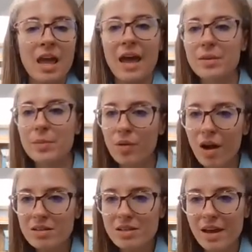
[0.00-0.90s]
And the
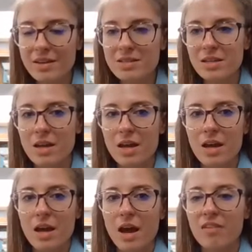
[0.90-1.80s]
process
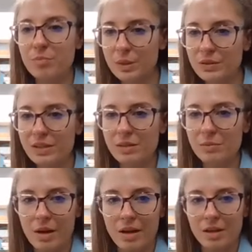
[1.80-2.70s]
of building
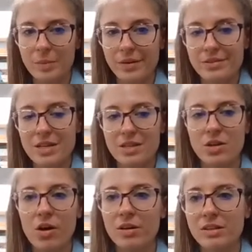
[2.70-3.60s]
polymers is
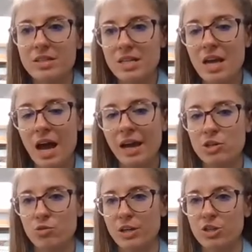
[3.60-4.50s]
called a
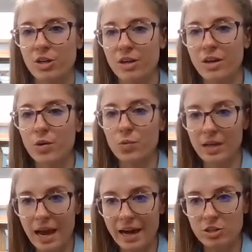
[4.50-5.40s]
dehydration
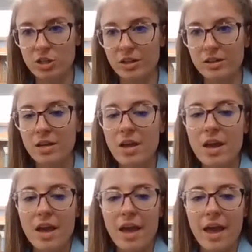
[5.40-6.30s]
reaction.
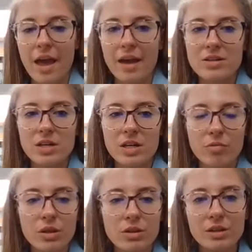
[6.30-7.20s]
And if
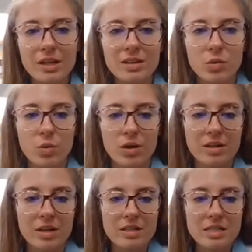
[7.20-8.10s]
we look at the
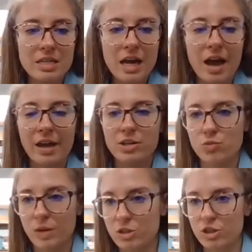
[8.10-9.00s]
word
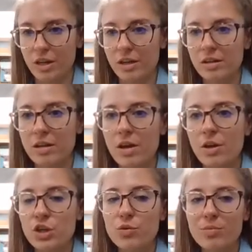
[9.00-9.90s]
dehydration,
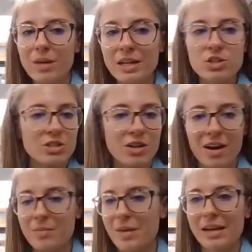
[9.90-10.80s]
you might just
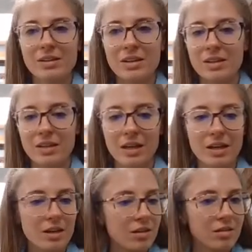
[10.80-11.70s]
automatically
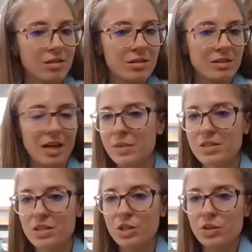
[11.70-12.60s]
think that
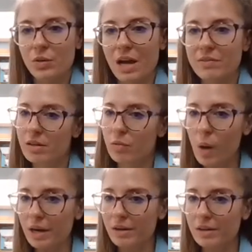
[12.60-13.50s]
means that you don't have enough
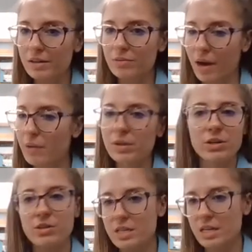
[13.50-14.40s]
water, right? When
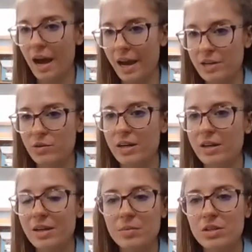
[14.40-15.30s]
you're
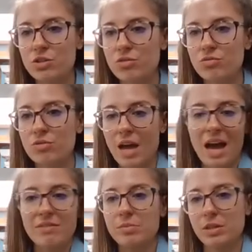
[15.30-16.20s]
dehydrated, that means you
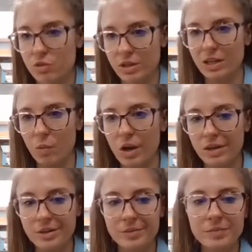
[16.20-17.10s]
haven't been drinking
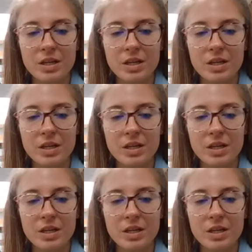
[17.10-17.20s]
water.